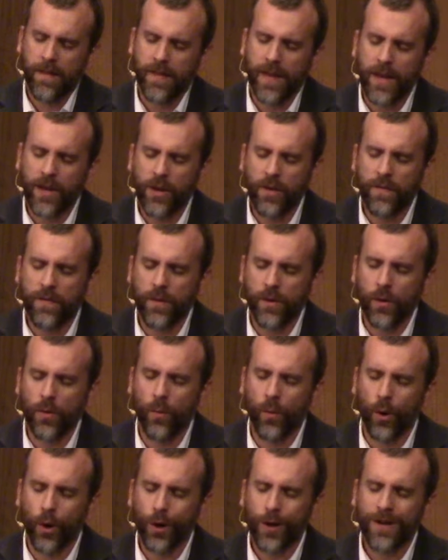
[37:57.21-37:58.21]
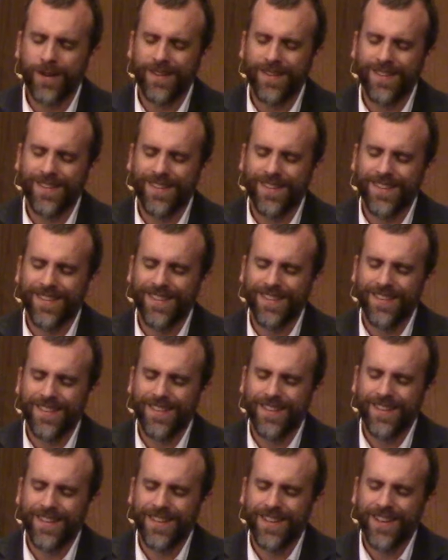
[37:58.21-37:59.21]
Thank you for your work.
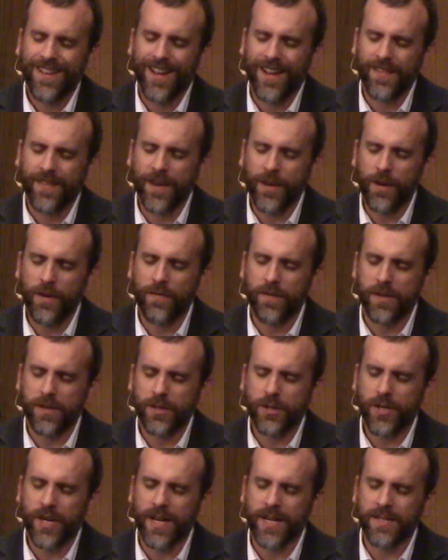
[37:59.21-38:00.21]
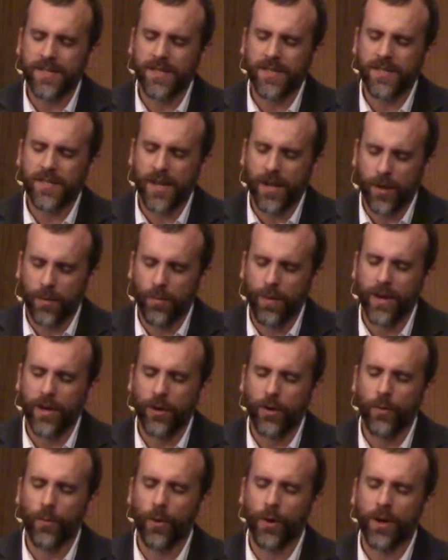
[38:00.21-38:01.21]
And thank you for this chance to celebrate
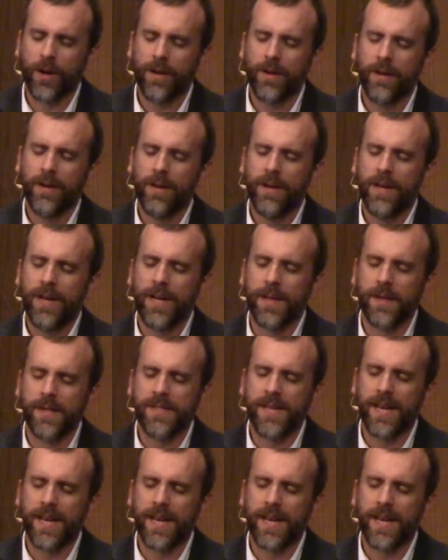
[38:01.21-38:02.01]
your work in the